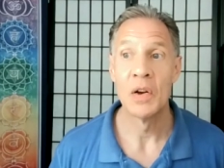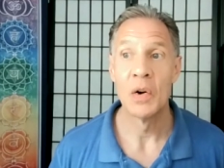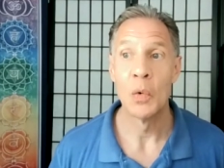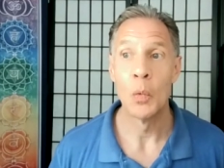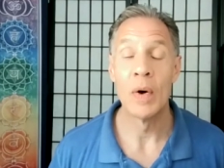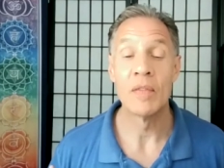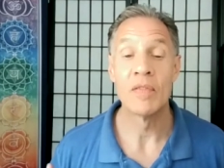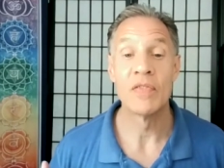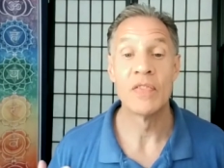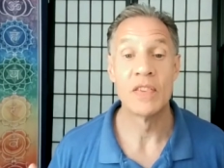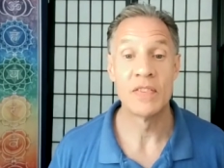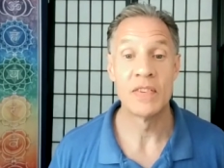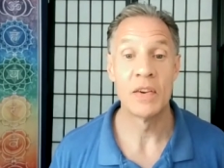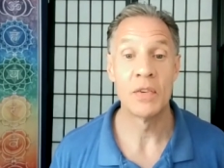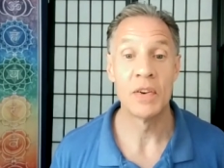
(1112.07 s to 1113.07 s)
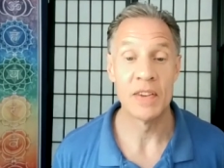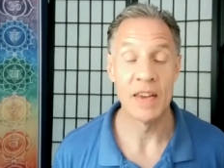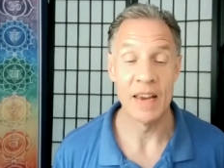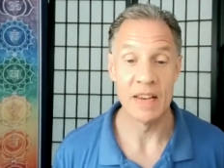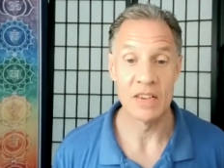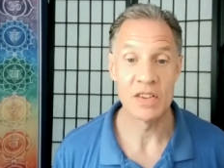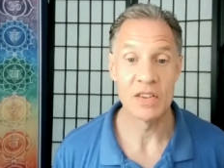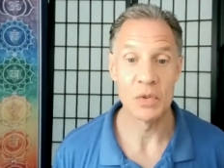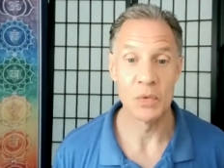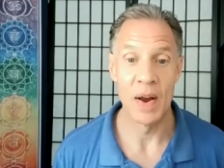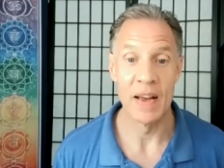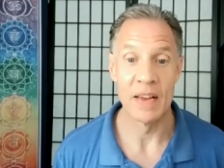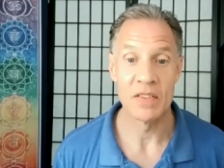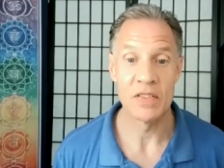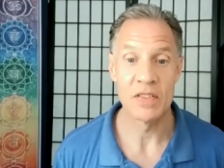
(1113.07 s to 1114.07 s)
what facilitates
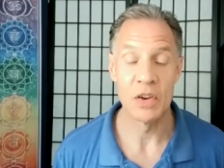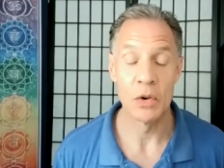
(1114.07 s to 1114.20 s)
rest.